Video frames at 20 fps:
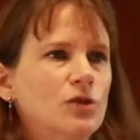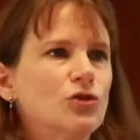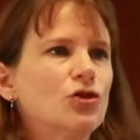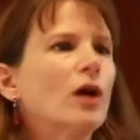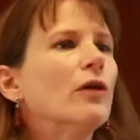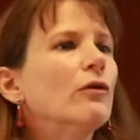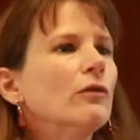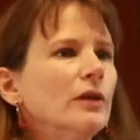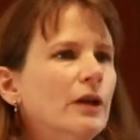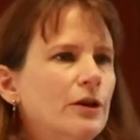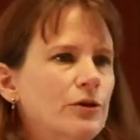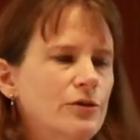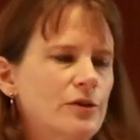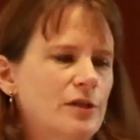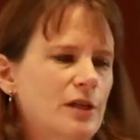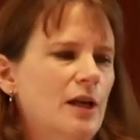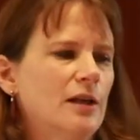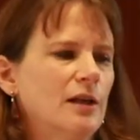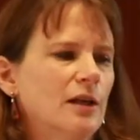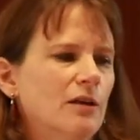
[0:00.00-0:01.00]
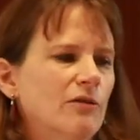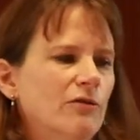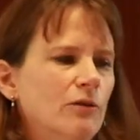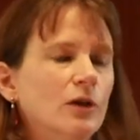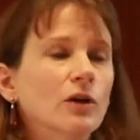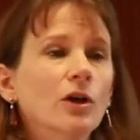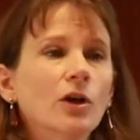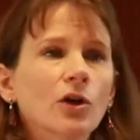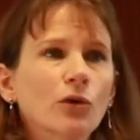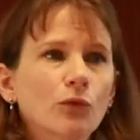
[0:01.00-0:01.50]
a general understanding of
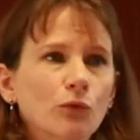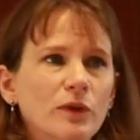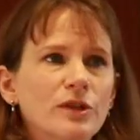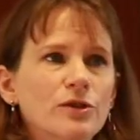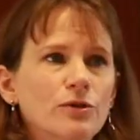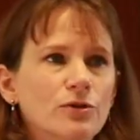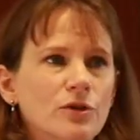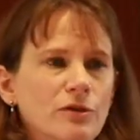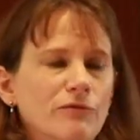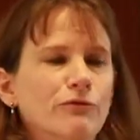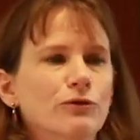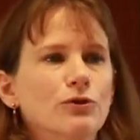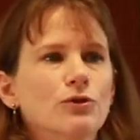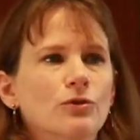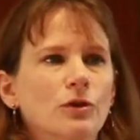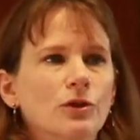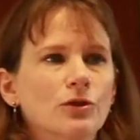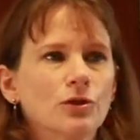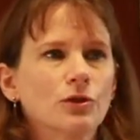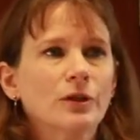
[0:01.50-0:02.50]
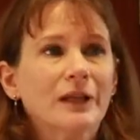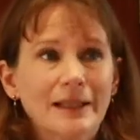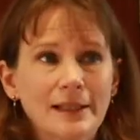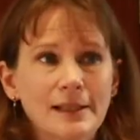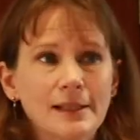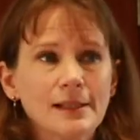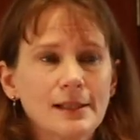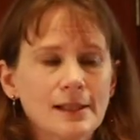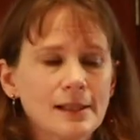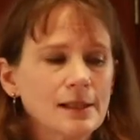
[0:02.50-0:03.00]
what research infrastructure
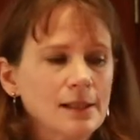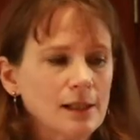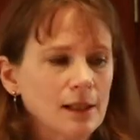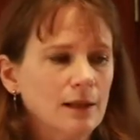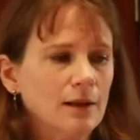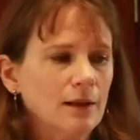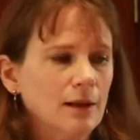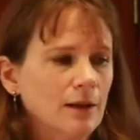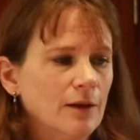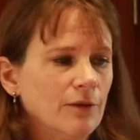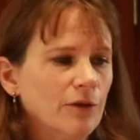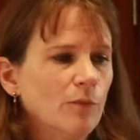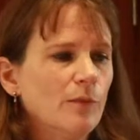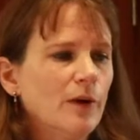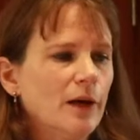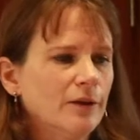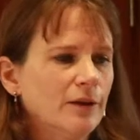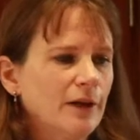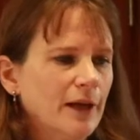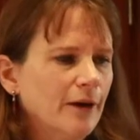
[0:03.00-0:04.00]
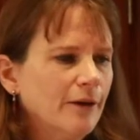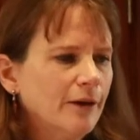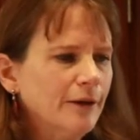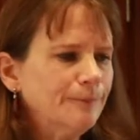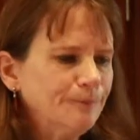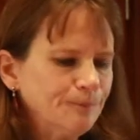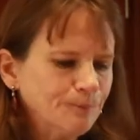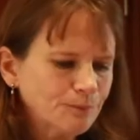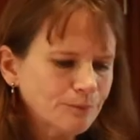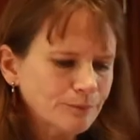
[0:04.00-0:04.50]
is in the, the modern era.